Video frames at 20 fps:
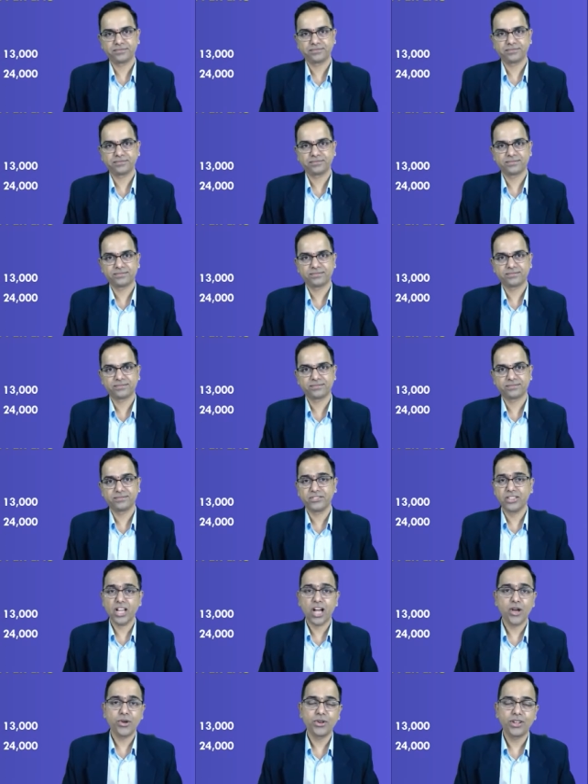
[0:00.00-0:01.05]
Now you tell
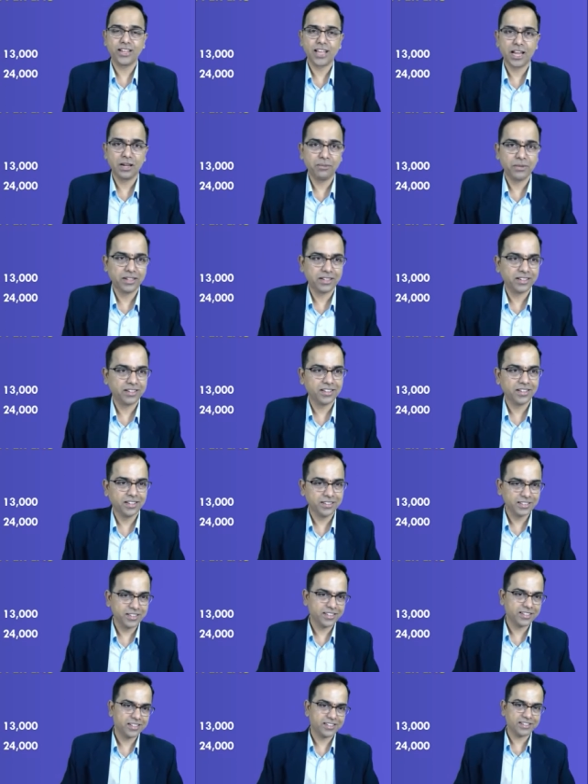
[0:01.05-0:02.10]
me, is
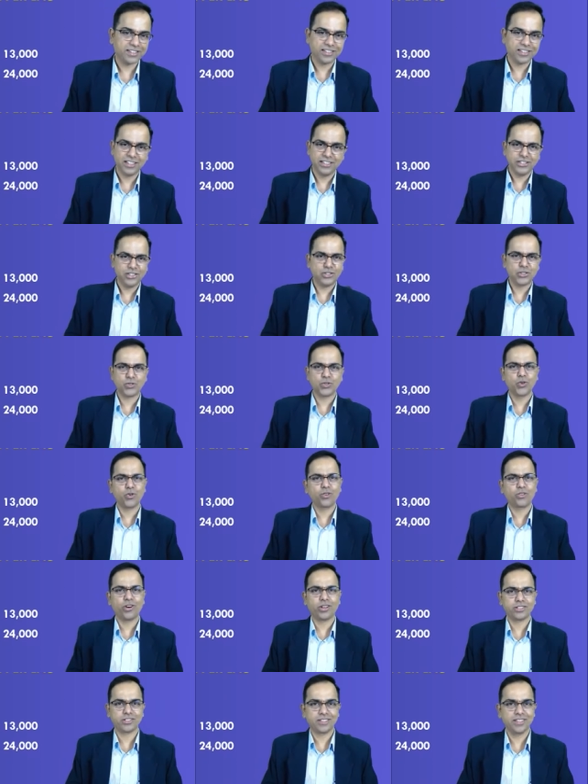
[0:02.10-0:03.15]
it so costly
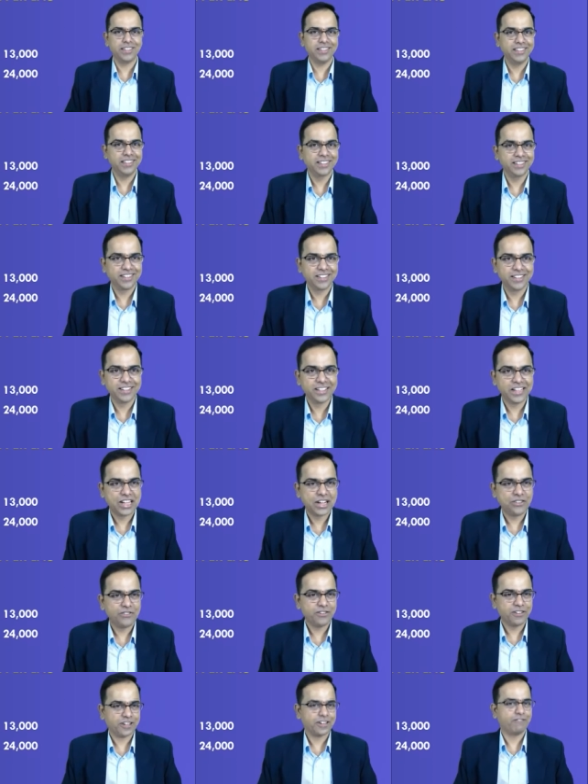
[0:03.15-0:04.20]
for
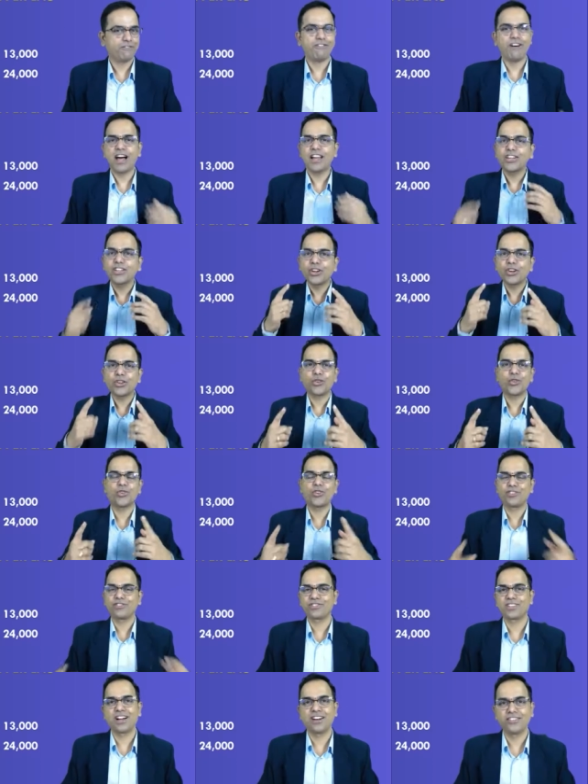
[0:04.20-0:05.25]
1 crore of
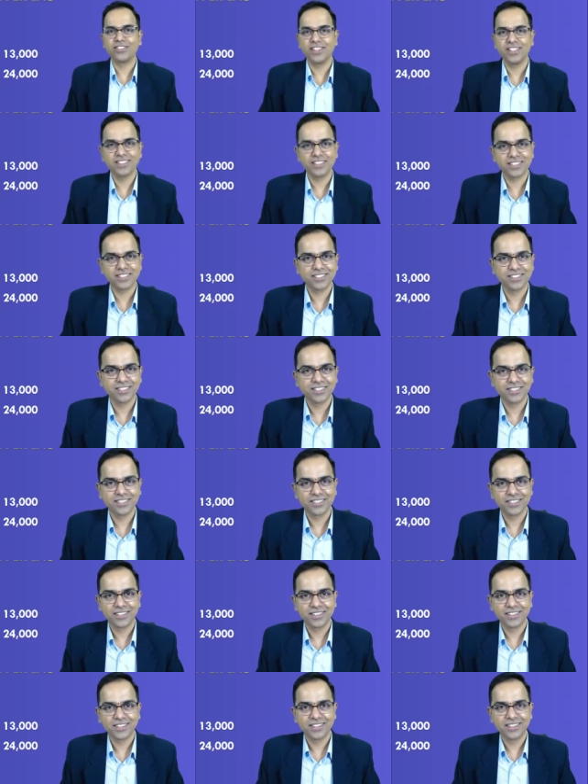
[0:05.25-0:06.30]
coverage?
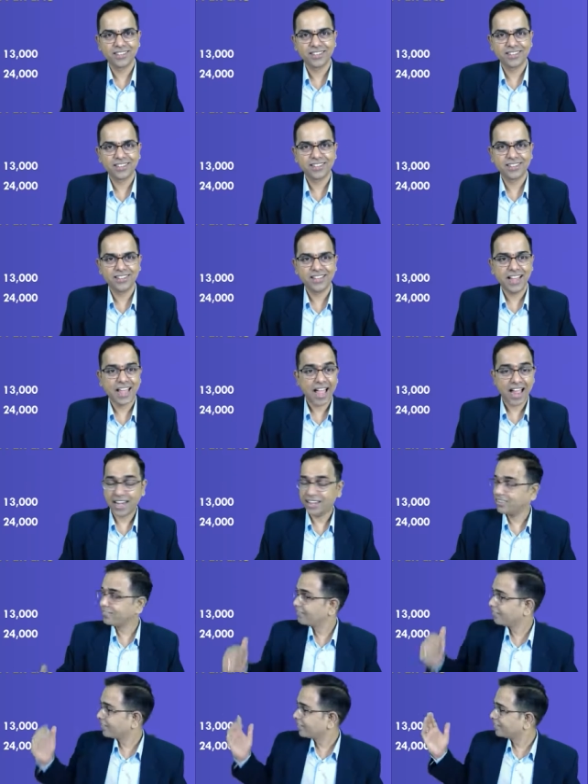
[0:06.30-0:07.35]
And for a
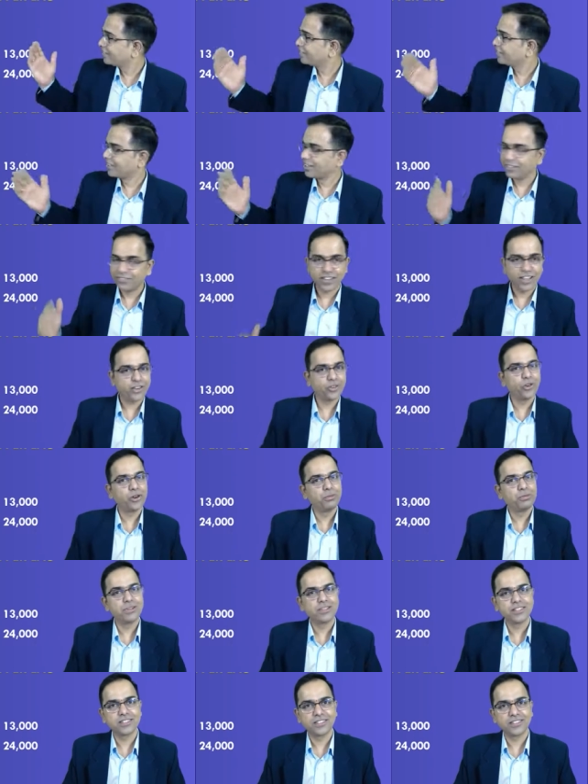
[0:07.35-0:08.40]
35-year-old person,
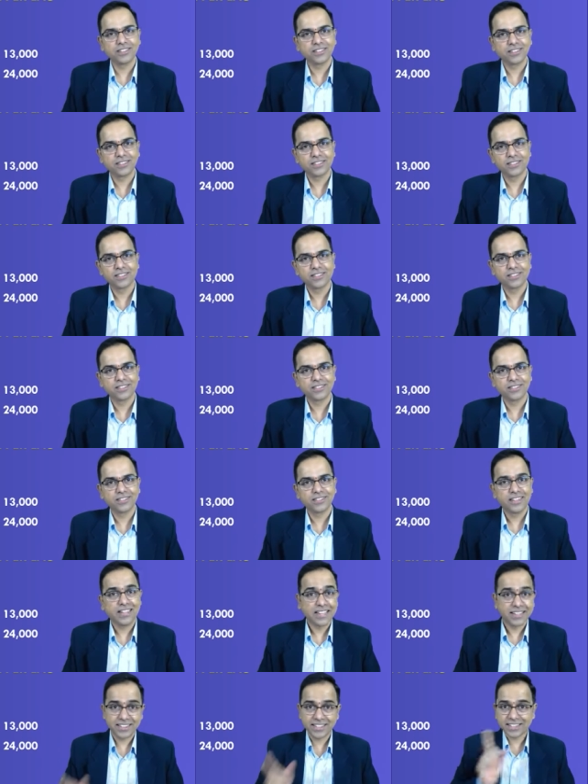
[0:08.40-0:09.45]
the same
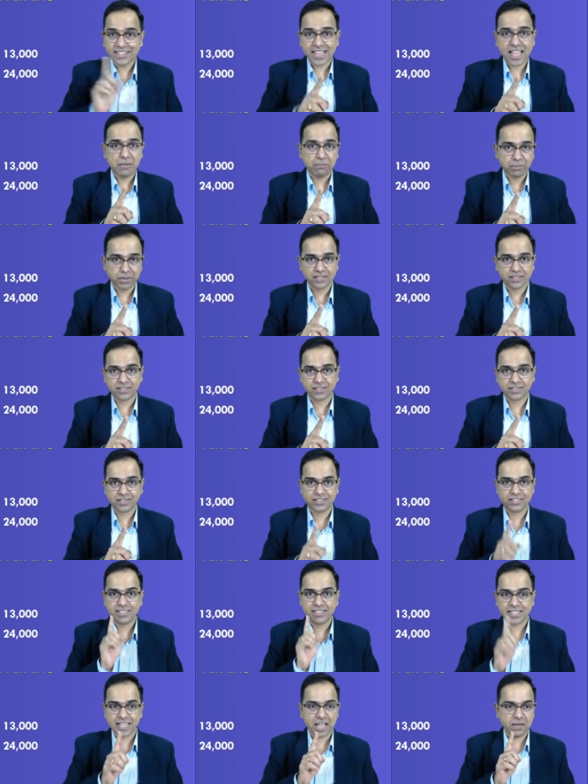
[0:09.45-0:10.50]

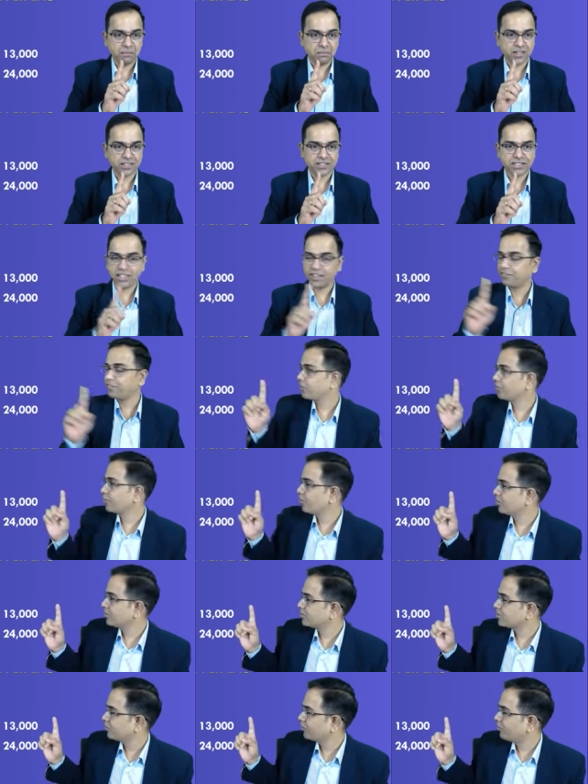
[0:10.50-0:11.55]
person, if he goes to
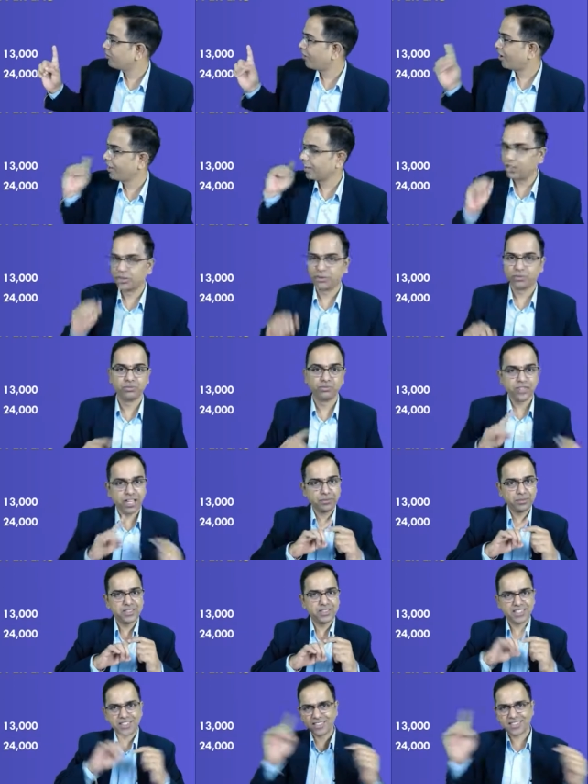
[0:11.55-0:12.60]
42, that is just
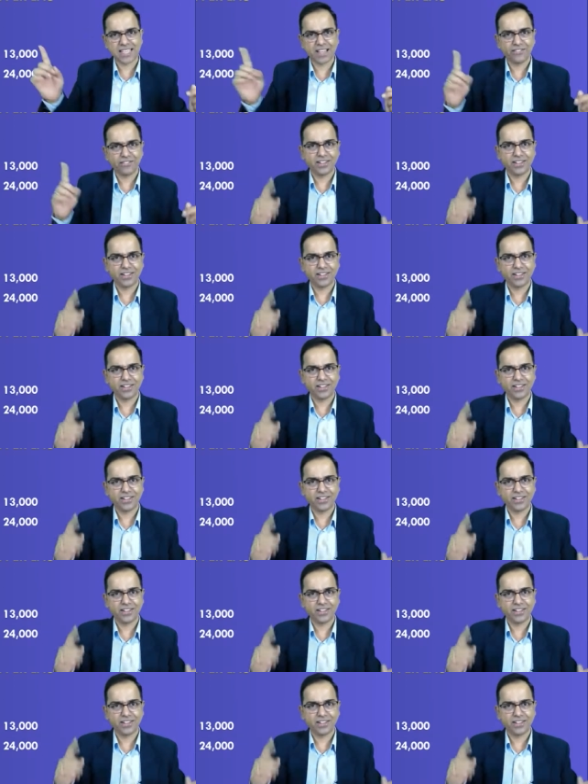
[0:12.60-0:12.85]
7 years.